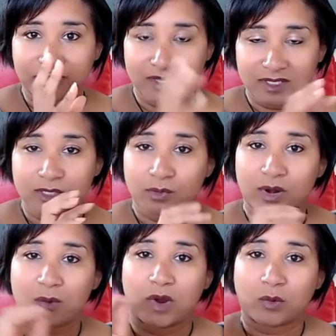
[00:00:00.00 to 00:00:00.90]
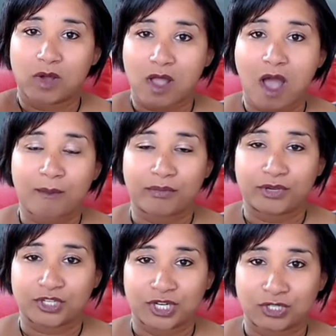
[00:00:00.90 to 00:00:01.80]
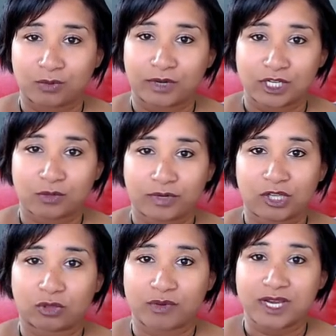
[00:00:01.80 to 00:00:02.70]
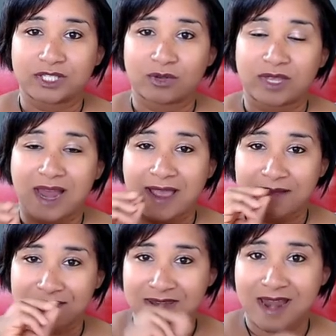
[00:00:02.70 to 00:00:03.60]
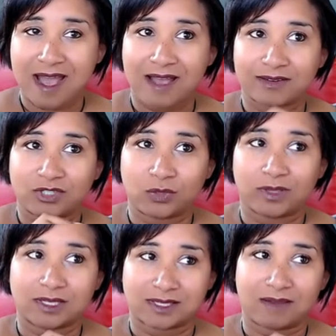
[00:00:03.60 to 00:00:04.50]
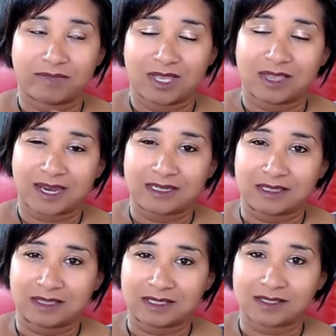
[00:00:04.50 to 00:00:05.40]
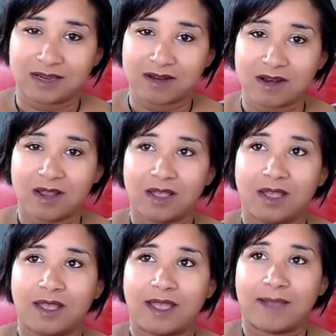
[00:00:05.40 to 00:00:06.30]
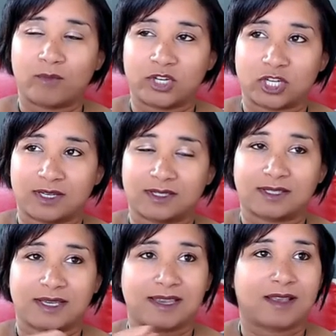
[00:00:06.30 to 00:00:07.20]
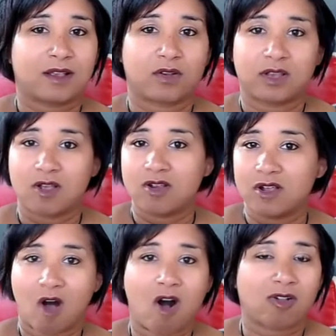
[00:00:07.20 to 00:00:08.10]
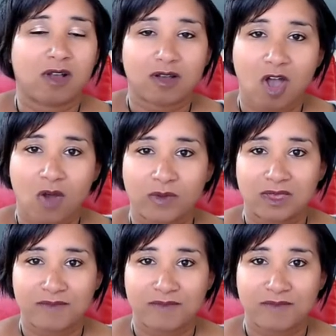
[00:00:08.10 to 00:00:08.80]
this is what I want to accomplish in 2023 so that I am not doing the same thing that I did this year, which is all gung ho in